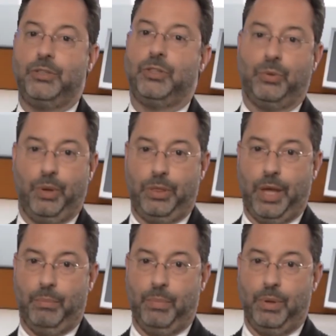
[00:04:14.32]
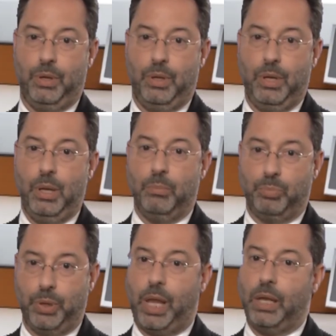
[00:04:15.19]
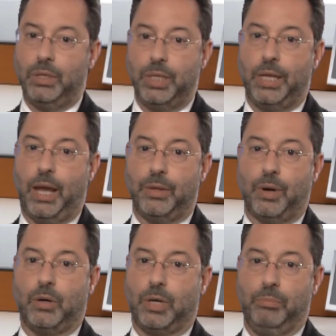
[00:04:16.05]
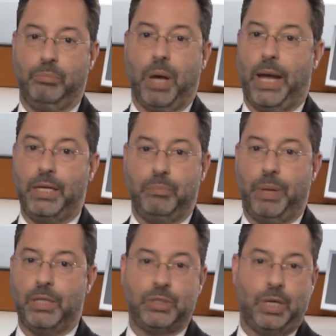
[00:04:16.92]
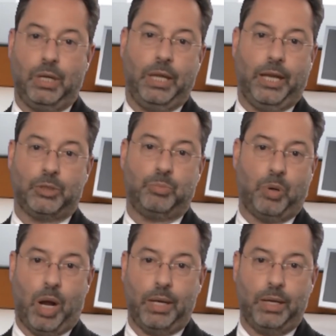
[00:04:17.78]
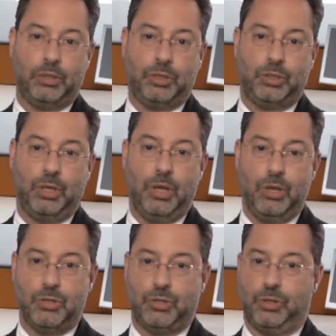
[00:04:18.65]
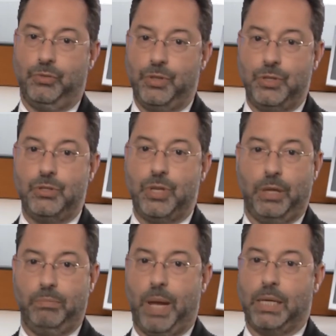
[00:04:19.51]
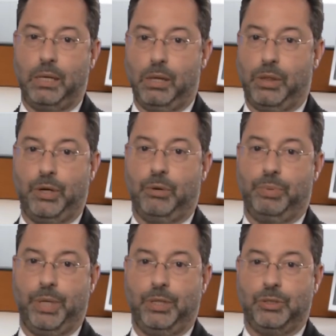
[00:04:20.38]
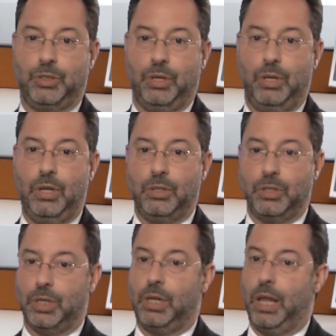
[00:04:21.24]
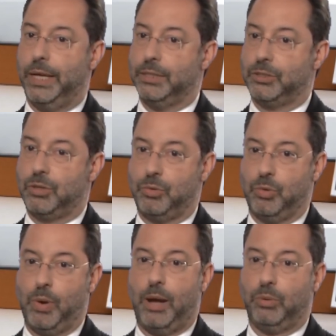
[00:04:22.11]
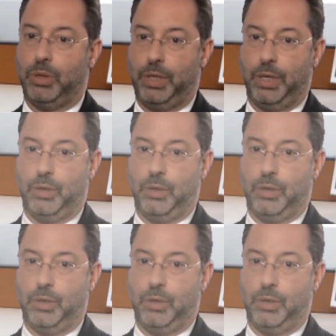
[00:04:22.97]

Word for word: venture with them, bringing together our combined best-in-class products, services, and medical therapies to clients throughout the